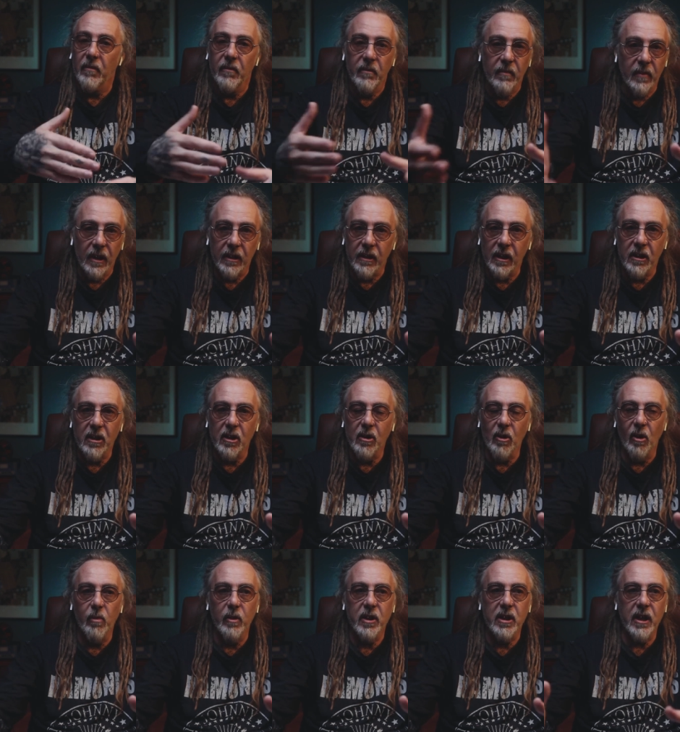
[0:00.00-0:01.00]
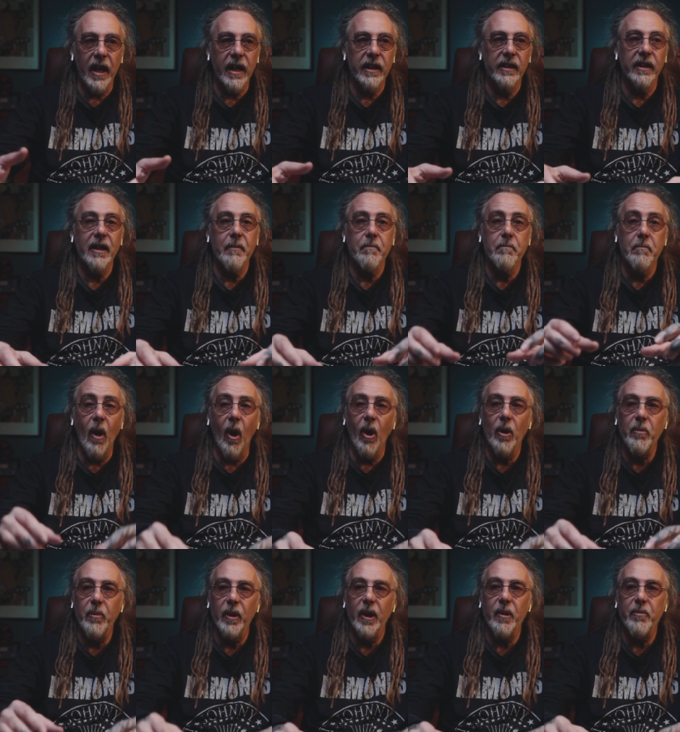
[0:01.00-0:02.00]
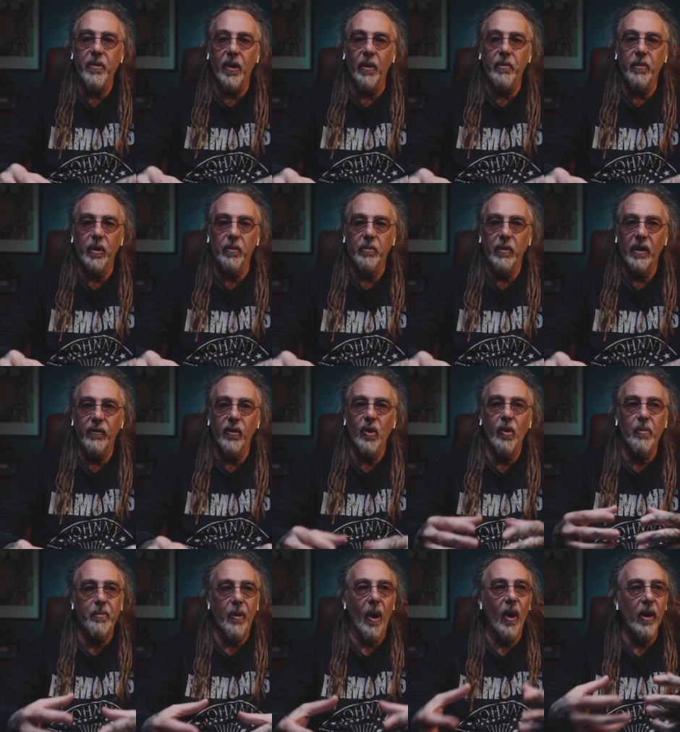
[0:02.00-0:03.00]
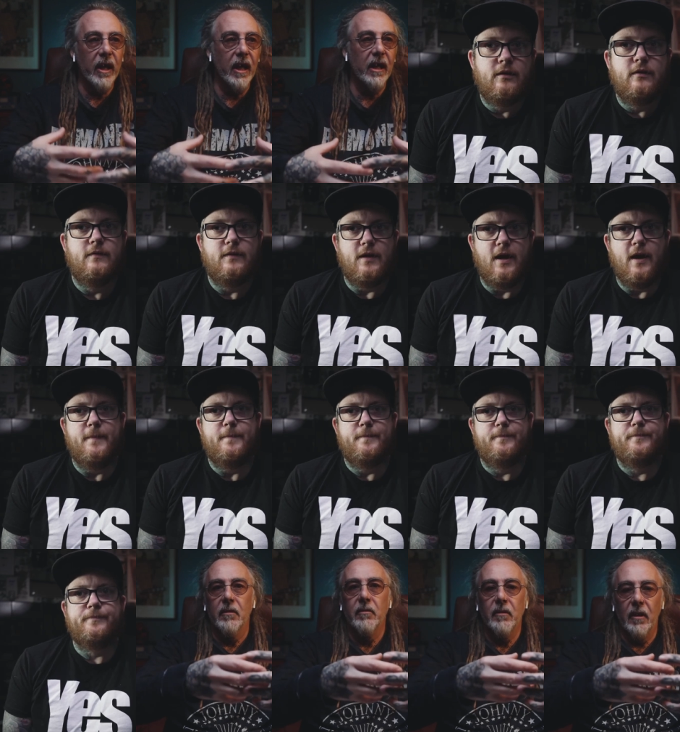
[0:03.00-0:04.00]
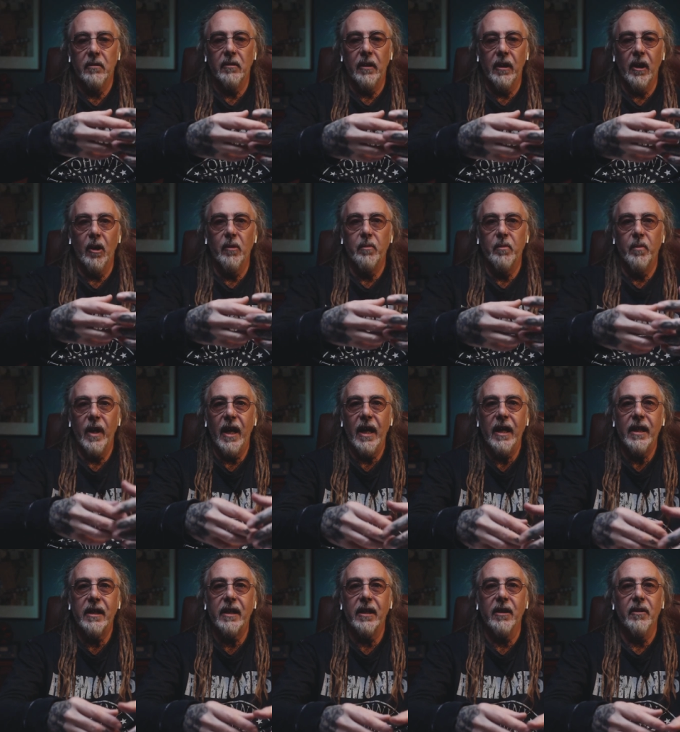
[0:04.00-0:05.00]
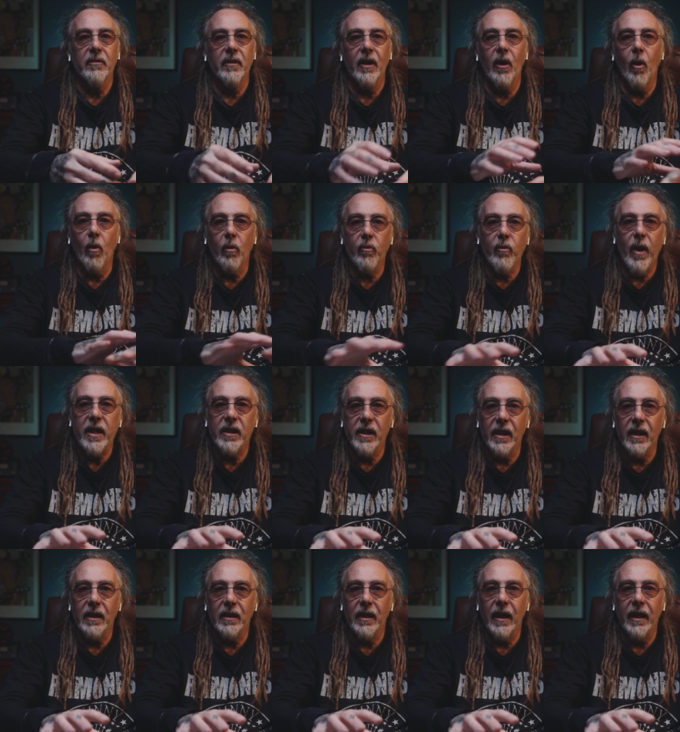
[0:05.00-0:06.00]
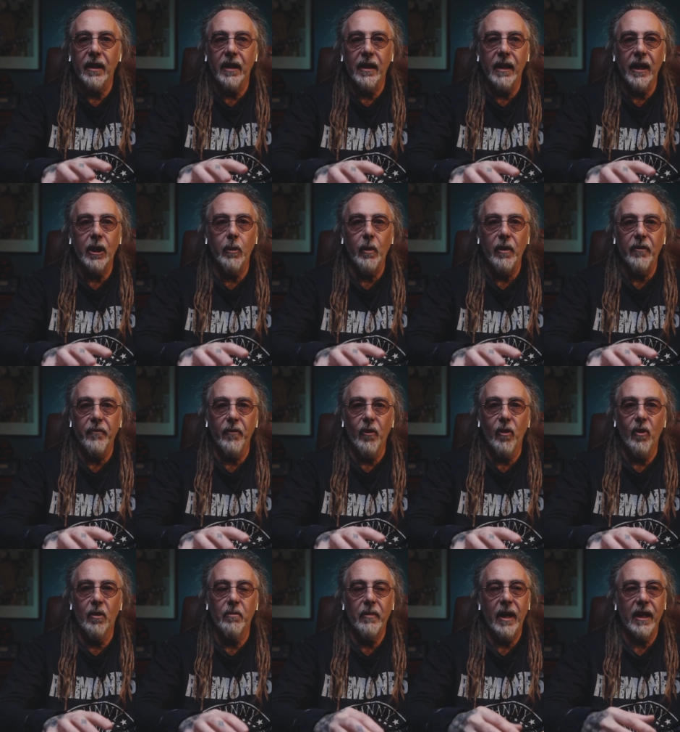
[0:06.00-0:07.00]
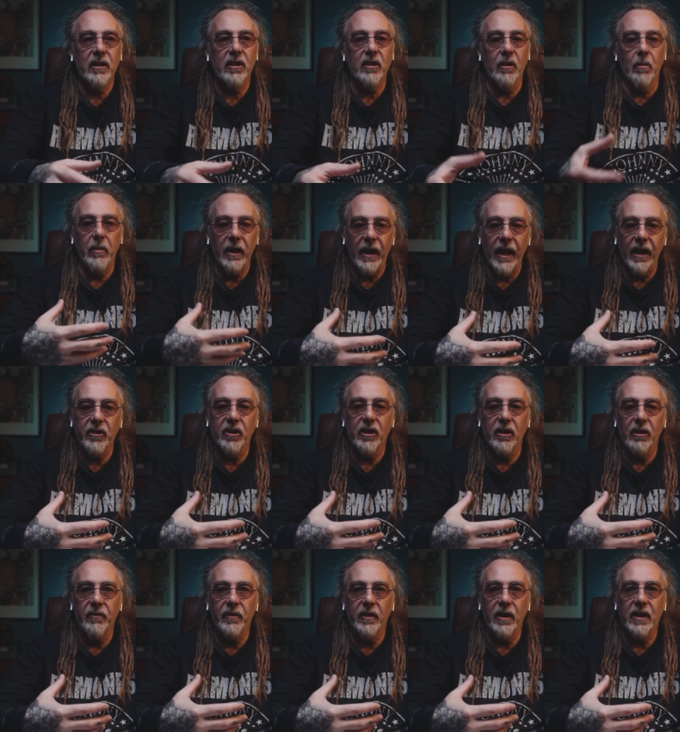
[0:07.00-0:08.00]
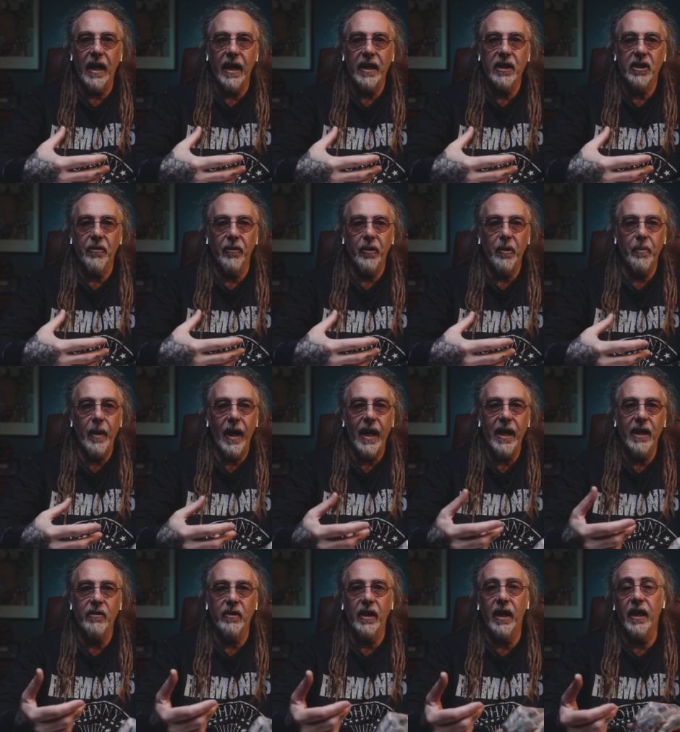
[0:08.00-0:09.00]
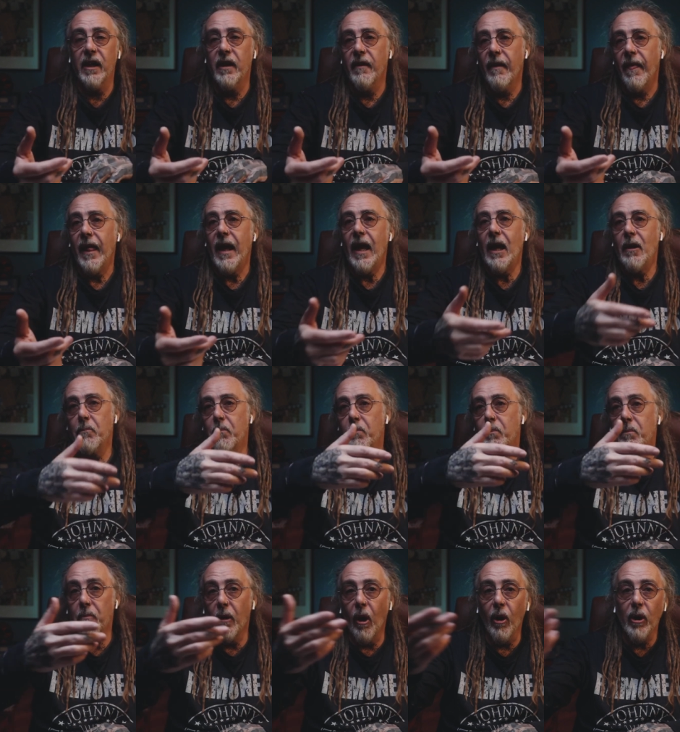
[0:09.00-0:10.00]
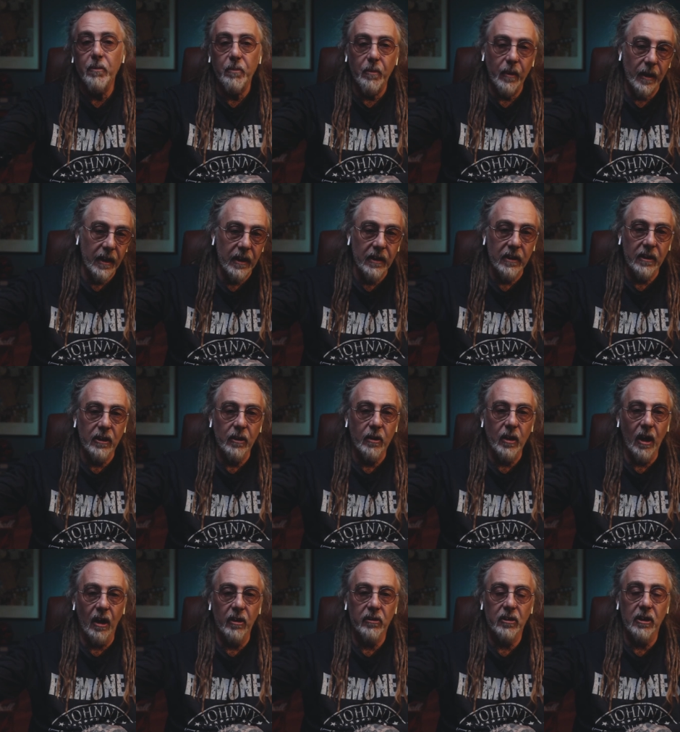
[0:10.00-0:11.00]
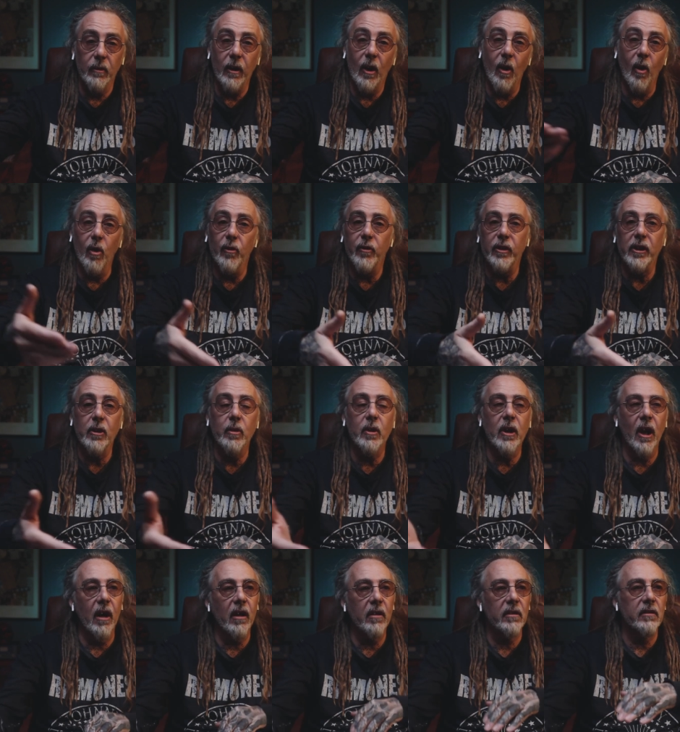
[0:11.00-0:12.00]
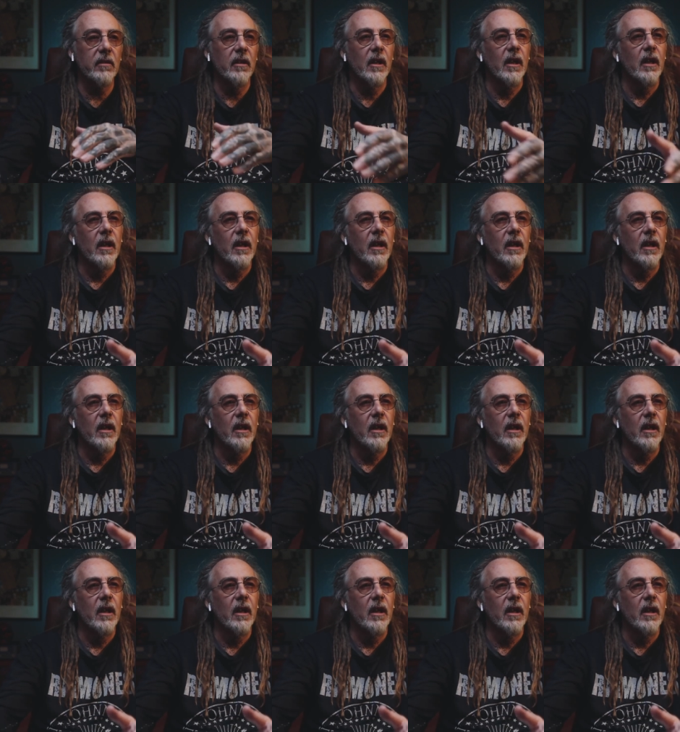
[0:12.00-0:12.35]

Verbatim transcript: This is all we're saying, that it might be a problem. If you're buying, you know, ink already in a liquid form and somebody asks you for the data on the powder, it might be that you can't do it, or that you can't